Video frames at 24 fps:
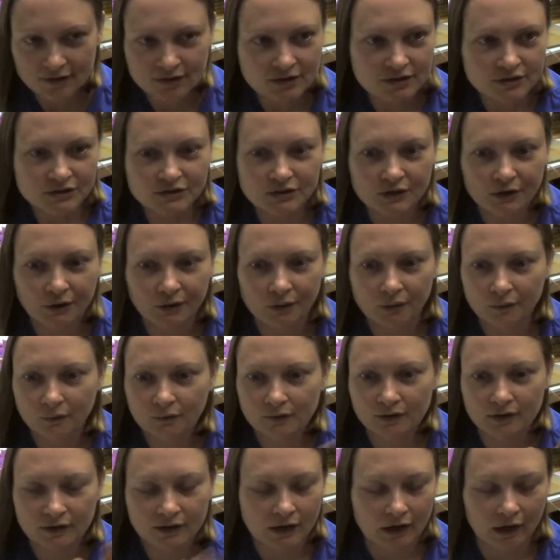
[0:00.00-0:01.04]

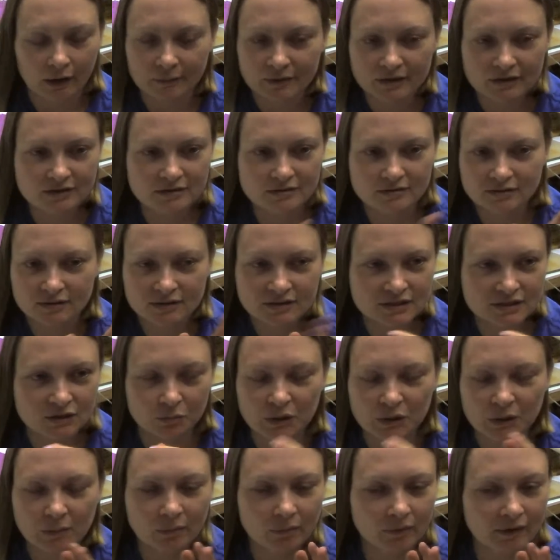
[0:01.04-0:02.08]
So, so
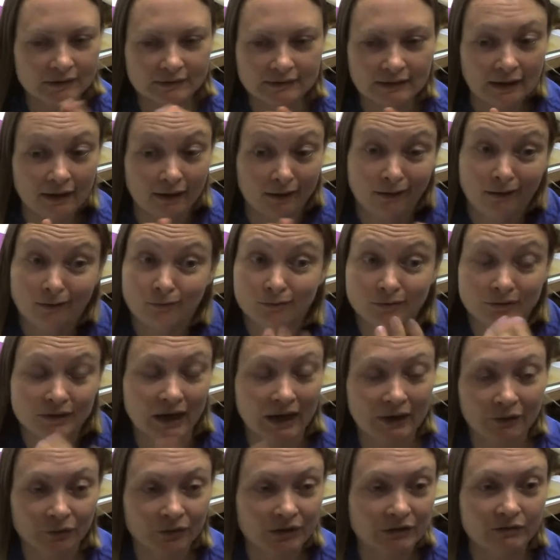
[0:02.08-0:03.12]
people like that, I
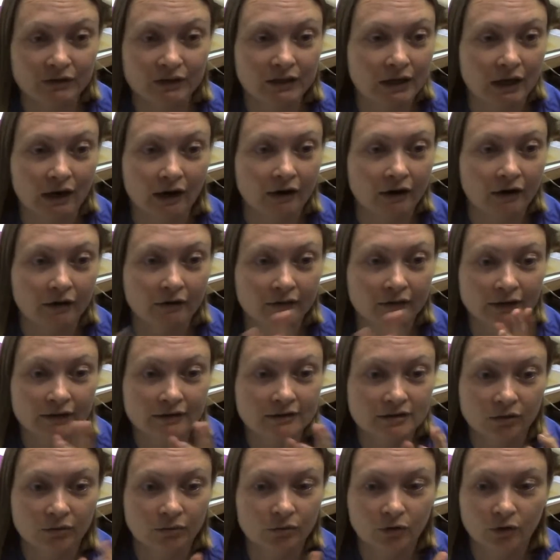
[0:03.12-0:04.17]
don't even care. Like,
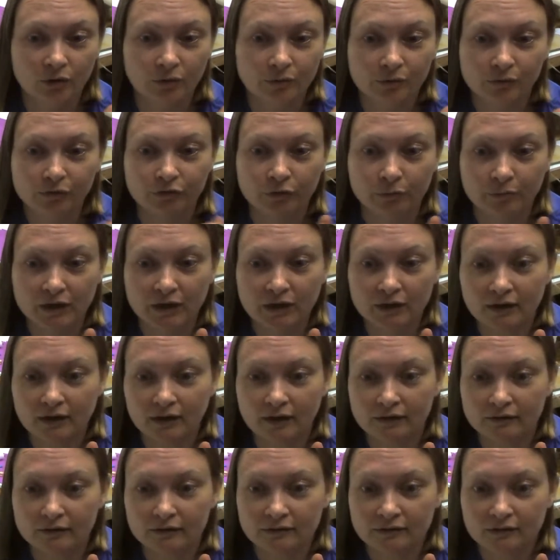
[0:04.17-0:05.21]
don't order from me
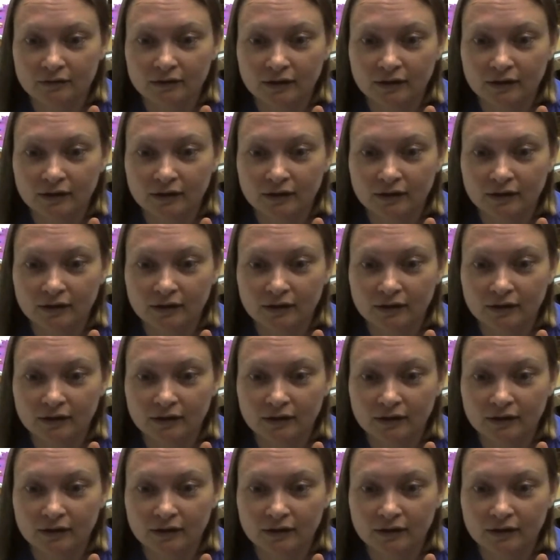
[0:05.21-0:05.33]
again.